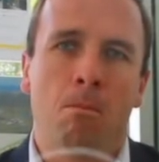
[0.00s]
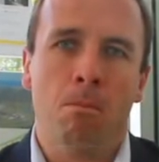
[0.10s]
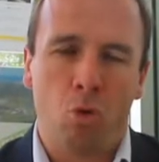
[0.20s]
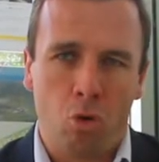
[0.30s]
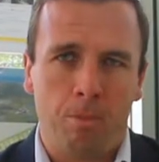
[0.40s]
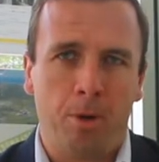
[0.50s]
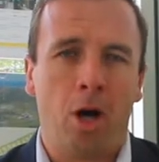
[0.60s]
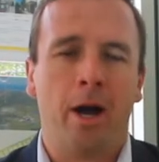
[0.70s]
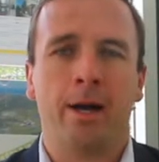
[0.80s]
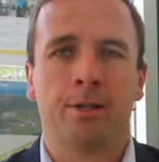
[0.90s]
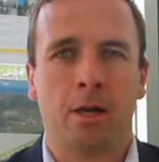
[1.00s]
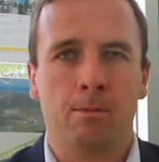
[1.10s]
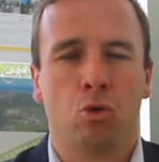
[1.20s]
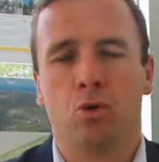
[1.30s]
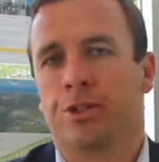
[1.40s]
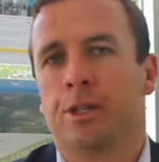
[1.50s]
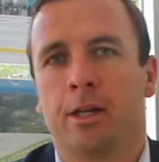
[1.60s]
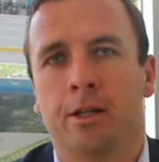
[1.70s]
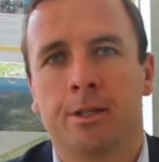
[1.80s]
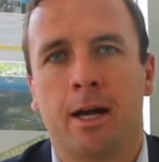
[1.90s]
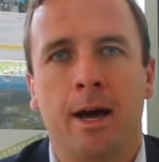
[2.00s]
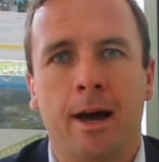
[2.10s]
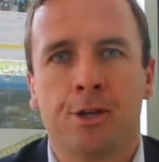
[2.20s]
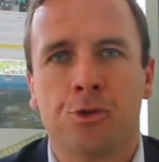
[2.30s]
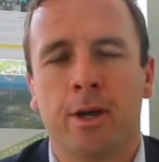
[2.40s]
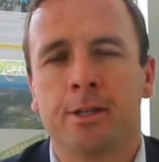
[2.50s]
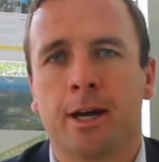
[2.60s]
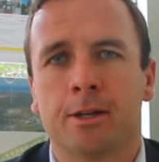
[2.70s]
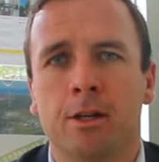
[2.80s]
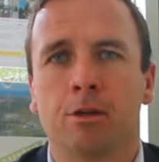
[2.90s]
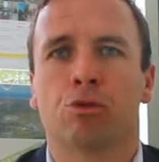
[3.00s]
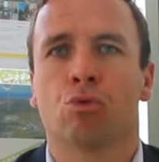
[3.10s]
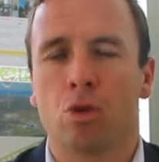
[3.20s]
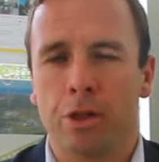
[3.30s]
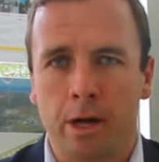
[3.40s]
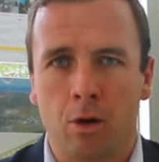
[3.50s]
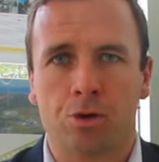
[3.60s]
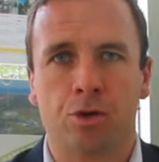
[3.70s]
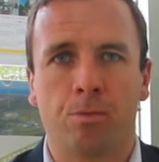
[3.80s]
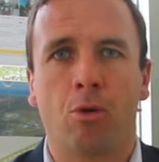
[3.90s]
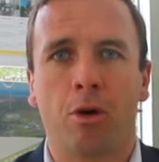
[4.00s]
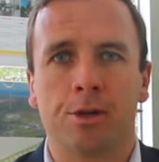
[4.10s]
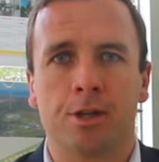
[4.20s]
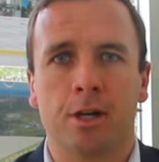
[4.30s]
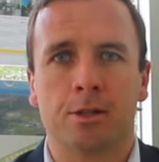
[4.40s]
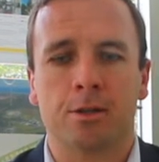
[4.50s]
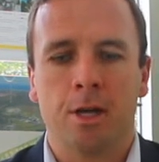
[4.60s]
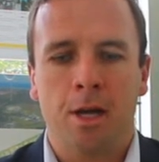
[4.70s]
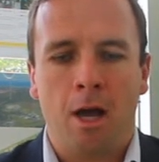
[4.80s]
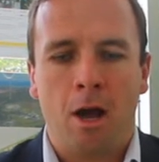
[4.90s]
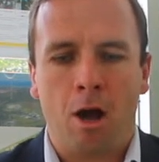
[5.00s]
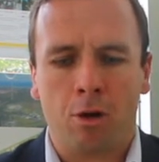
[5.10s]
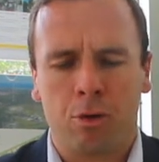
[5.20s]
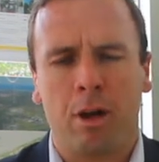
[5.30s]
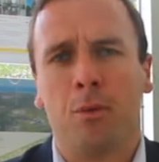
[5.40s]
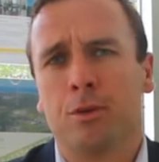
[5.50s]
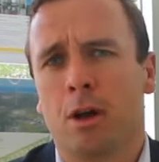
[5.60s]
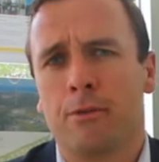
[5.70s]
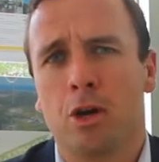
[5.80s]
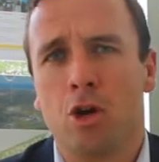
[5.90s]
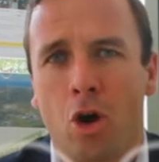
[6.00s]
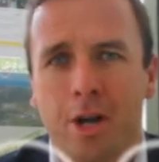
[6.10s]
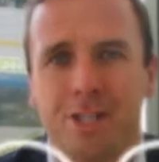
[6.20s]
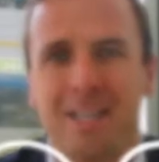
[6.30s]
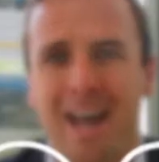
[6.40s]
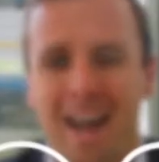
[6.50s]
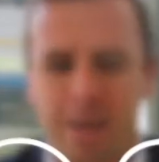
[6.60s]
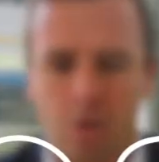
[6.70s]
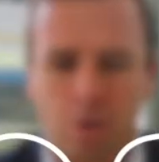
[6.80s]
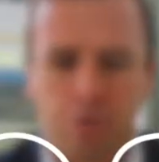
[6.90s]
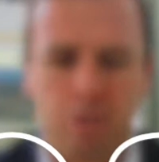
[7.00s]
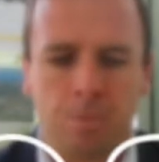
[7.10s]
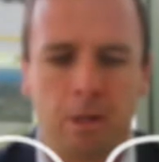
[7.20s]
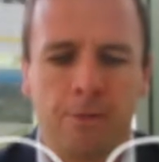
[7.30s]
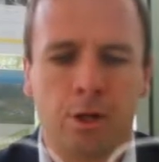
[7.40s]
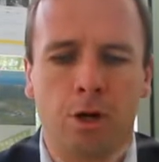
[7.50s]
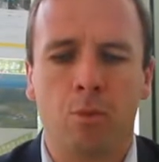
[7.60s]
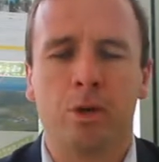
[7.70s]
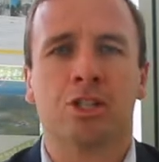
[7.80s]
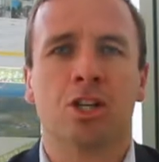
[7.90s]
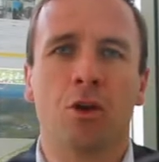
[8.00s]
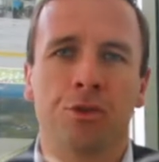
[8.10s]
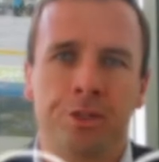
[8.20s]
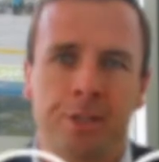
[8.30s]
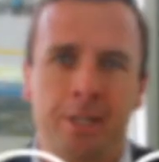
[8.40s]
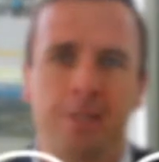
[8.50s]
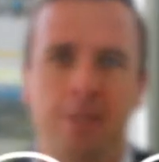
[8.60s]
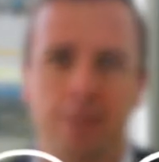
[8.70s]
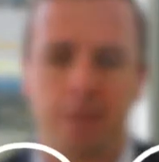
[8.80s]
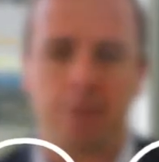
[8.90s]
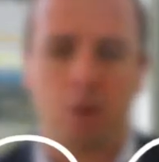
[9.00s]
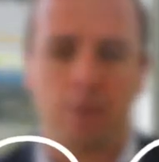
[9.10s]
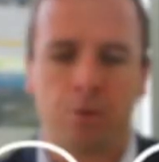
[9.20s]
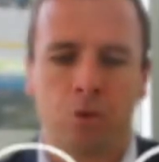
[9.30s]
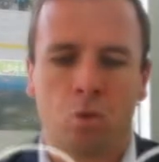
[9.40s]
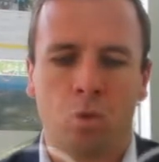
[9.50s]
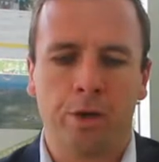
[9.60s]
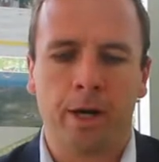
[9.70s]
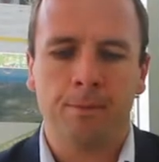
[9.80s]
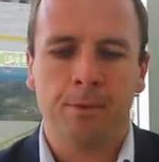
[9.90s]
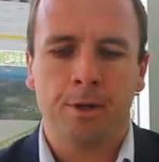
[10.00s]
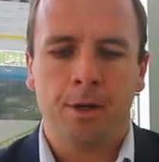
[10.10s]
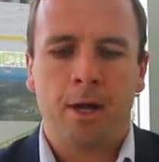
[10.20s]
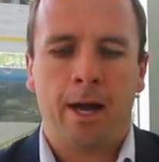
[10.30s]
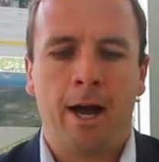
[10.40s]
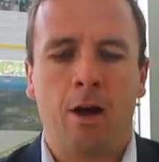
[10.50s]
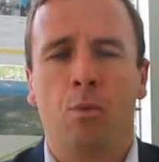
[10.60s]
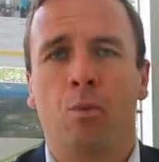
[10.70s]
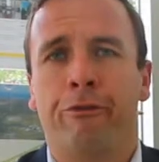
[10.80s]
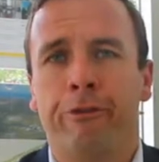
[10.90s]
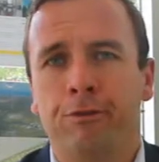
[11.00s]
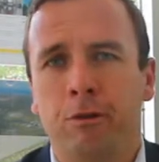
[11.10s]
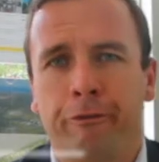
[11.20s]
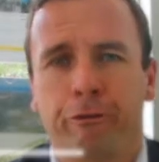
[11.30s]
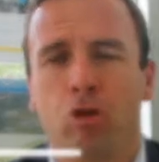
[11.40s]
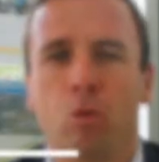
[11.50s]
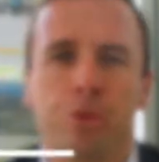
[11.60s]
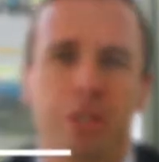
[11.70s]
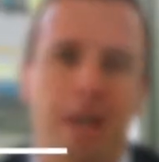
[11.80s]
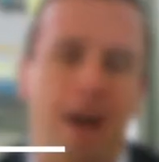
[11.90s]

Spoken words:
more buyers and more sellers are transacting through that auction process. That was over 98 auctions, believe it or not. We sold 66 over the quarter. 54 was the